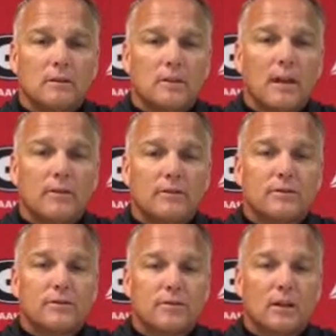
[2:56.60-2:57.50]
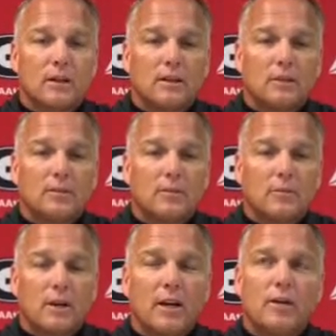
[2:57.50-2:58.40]
Davis,
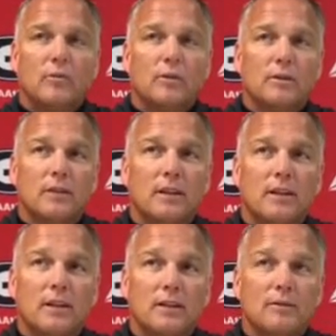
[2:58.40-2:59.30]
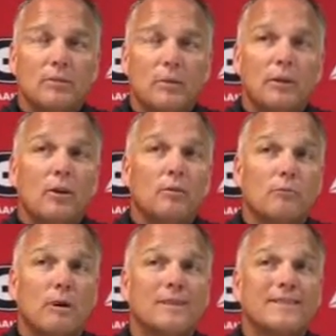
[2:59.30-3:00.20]
number 81. He when we go
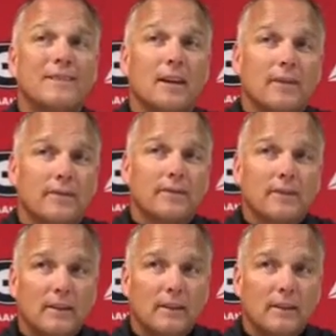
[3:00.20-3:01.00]
punt safe,